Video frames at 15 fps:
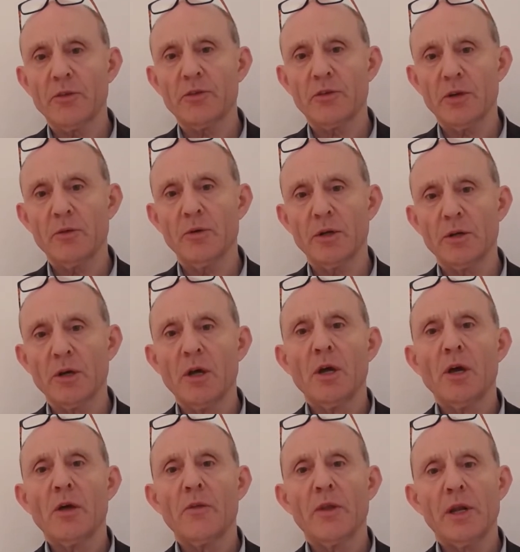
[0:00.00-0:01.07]
seaweed
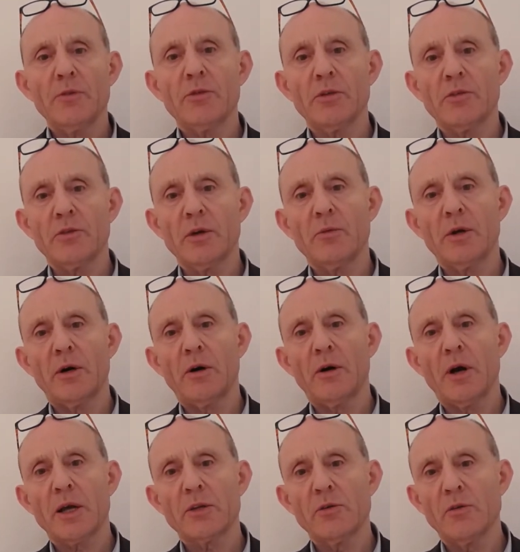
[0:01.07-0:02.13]
are
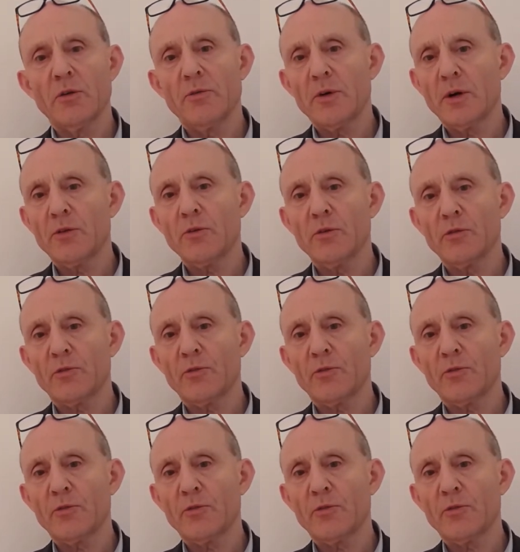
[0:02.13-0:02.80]
actually referred to as